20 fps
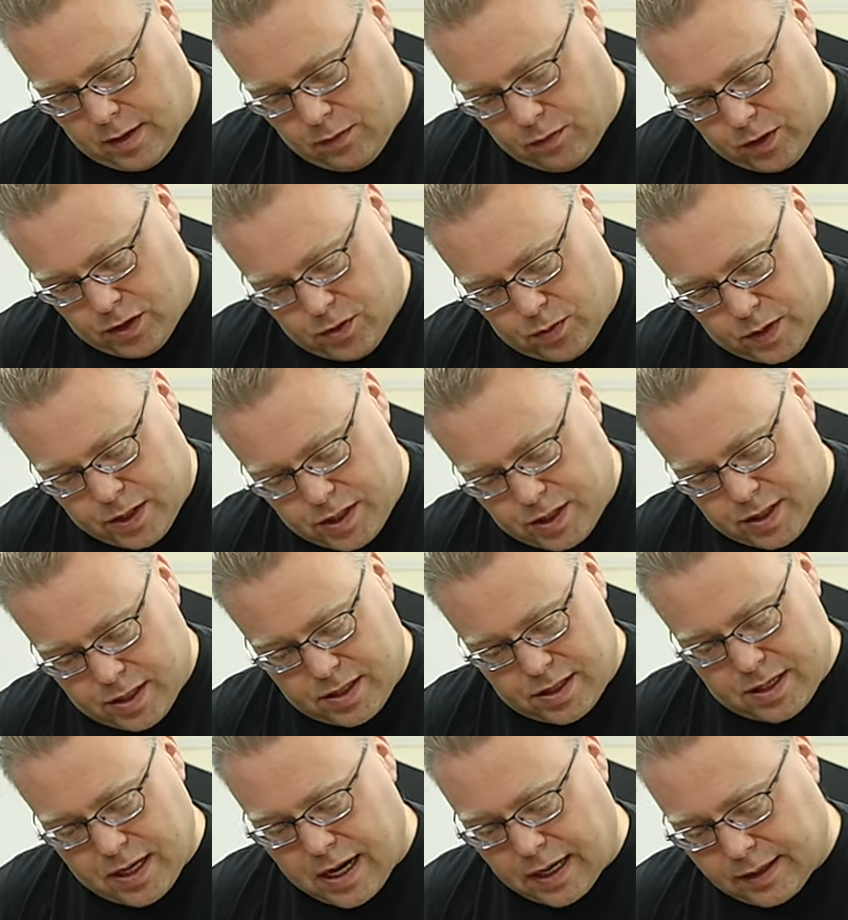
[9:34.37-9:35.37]
we switch the
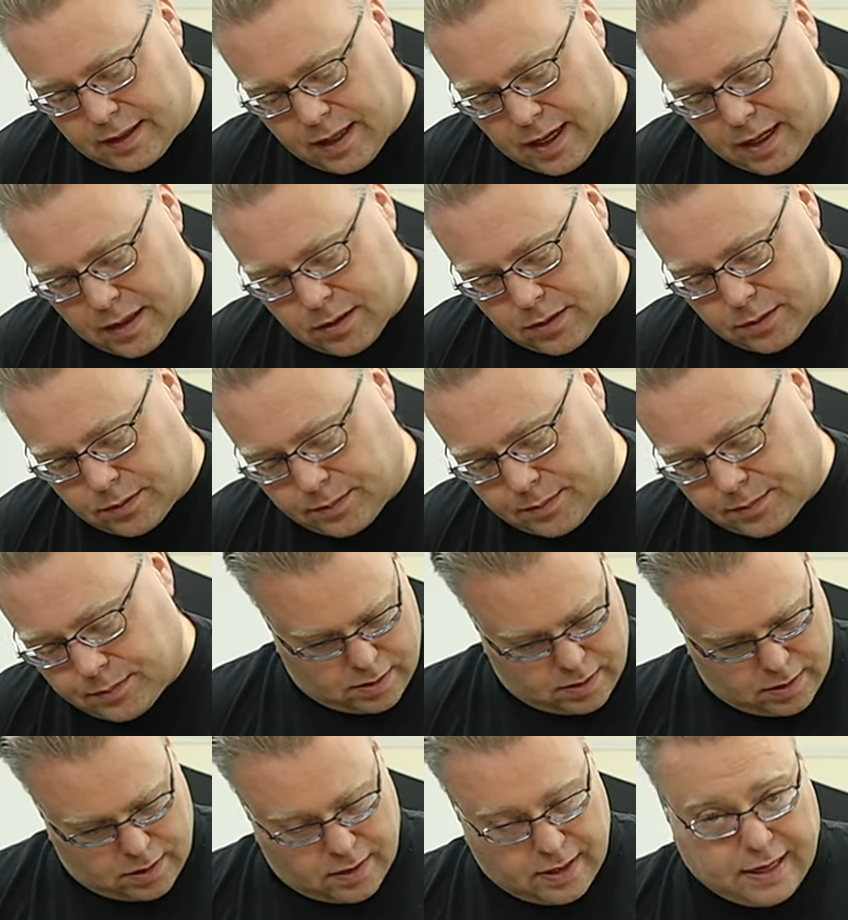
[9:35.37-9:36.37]
stock nozzle
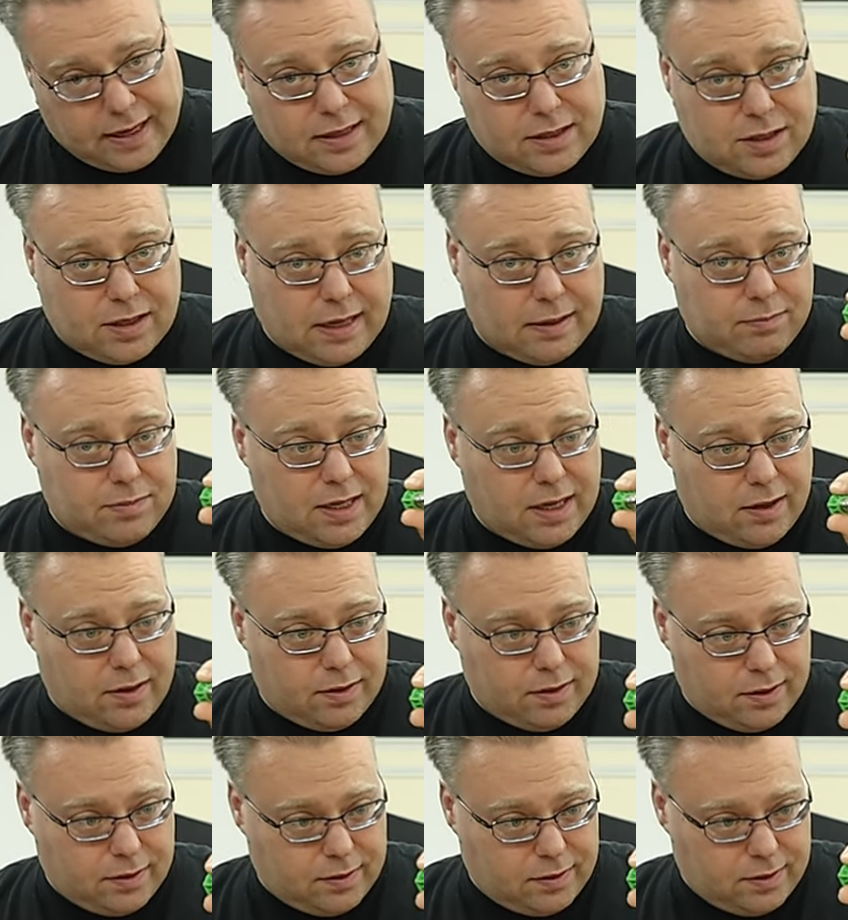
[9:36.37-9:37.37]
and like I, i'm
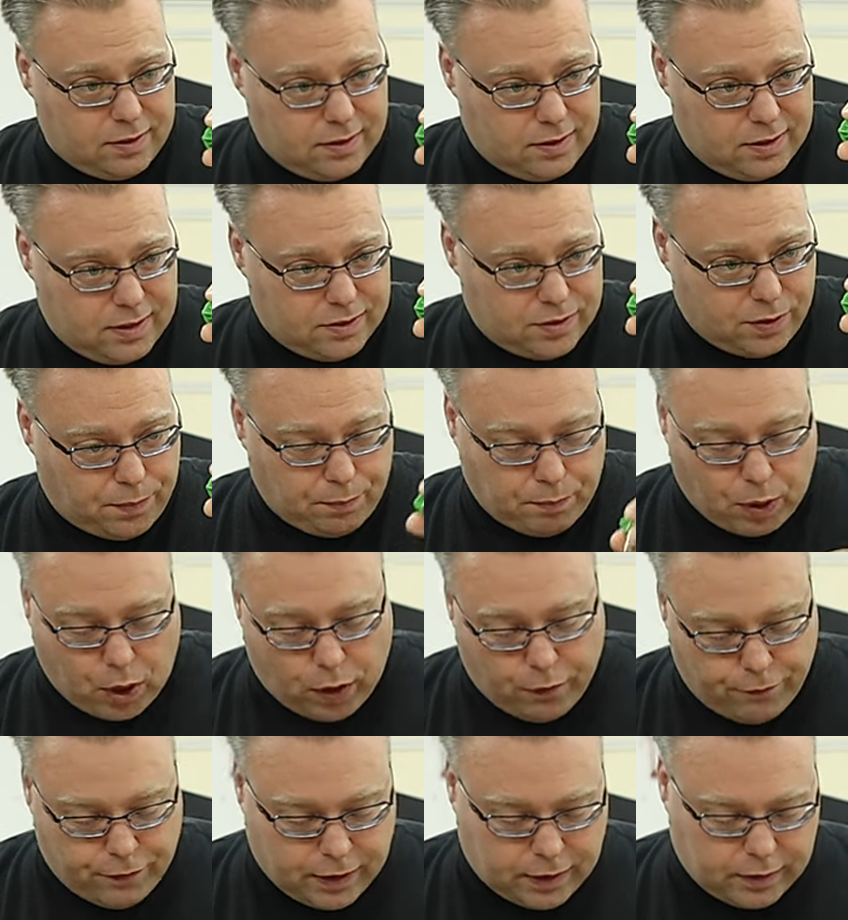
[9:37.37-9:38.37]
telling you these are
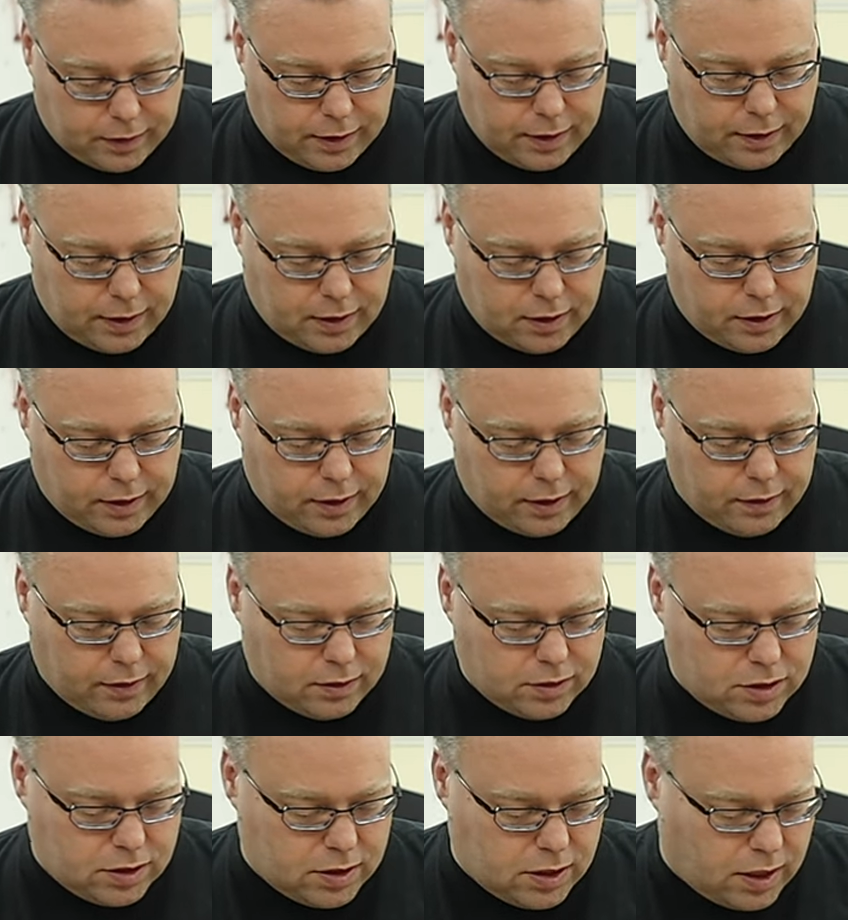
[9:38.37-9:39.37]
perfectly clear
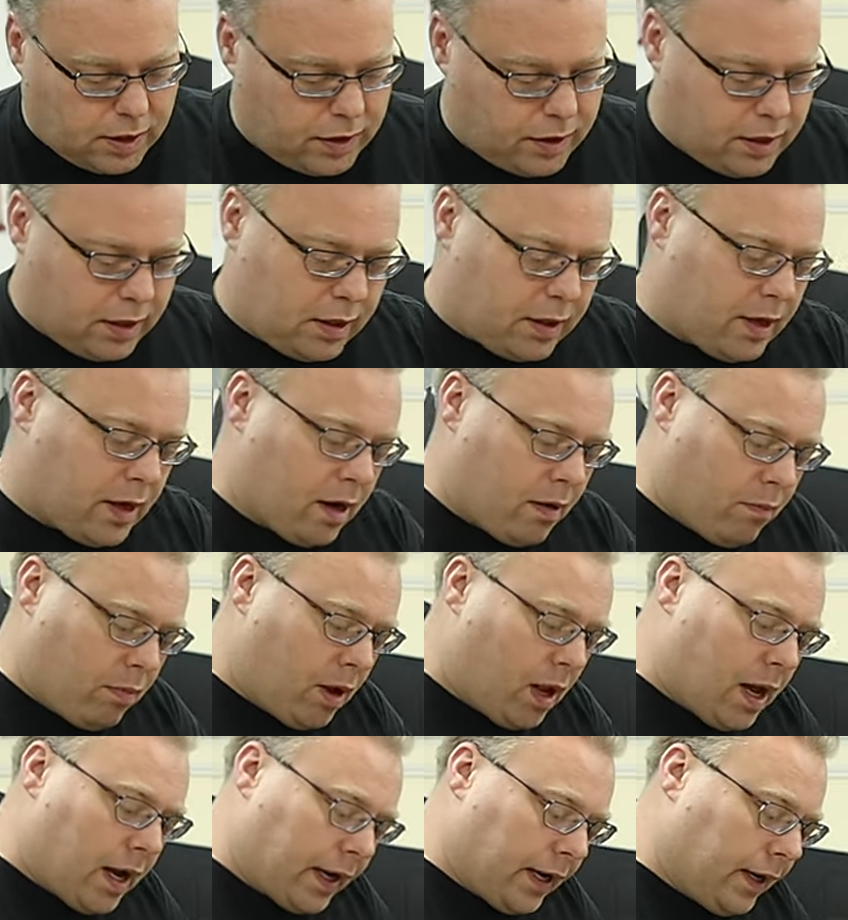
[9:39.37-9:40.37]
there's nothing there
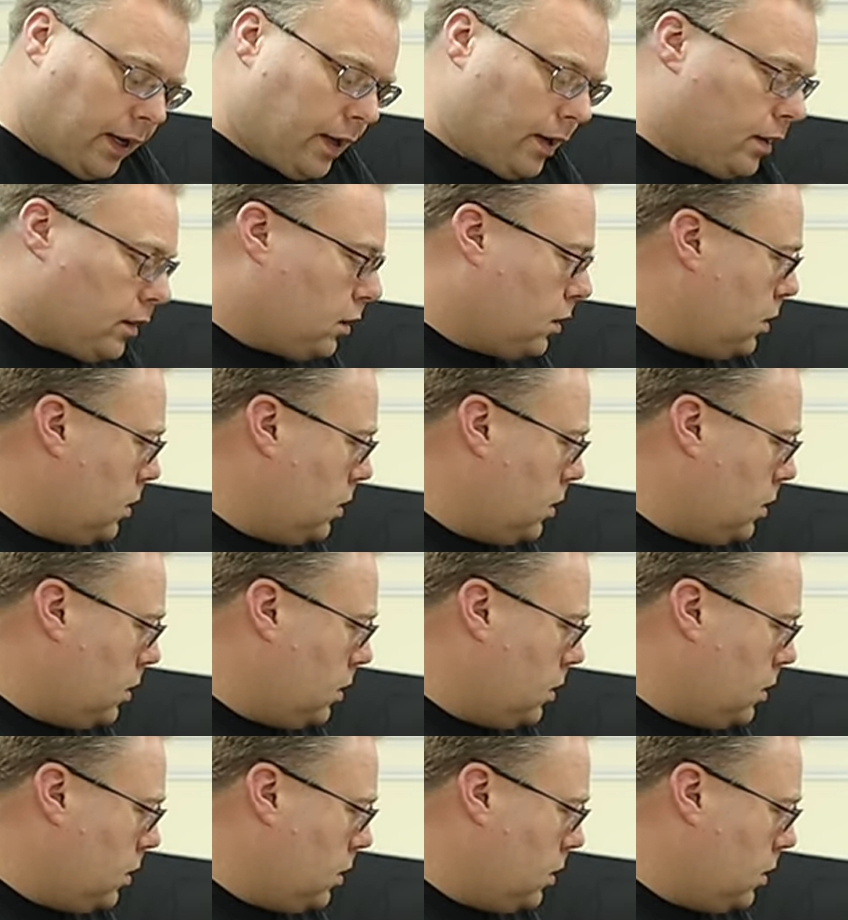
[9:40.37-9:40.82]
blocking it